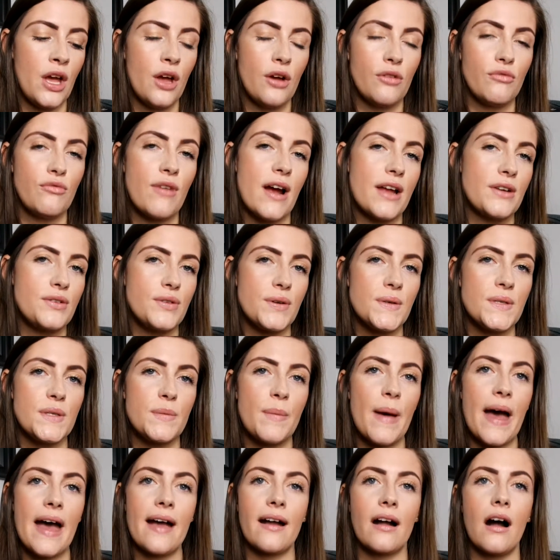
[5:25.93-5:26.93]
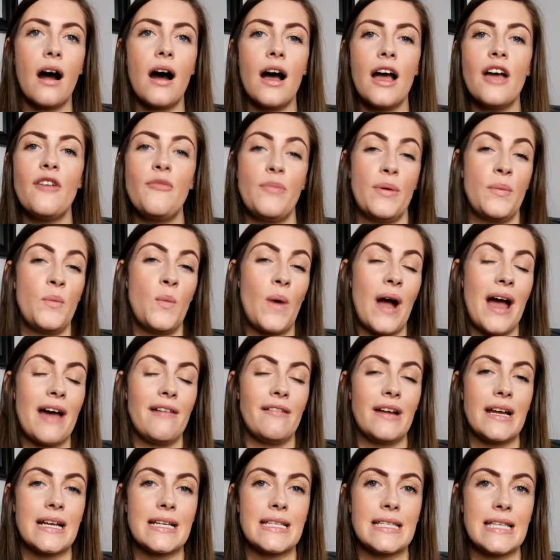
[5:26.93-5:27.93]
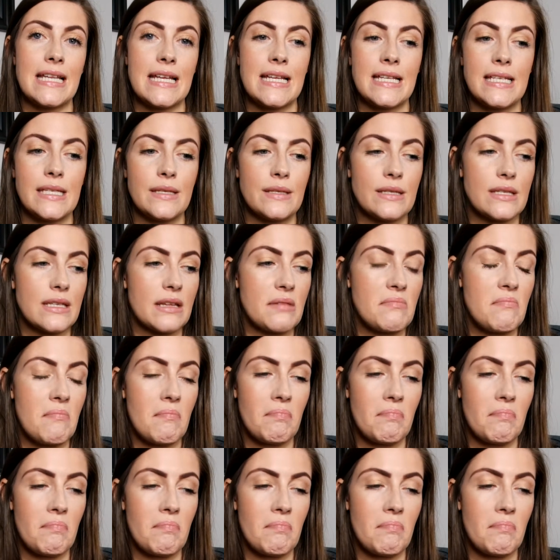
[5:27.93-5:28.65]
Retrospect I have been wearing since,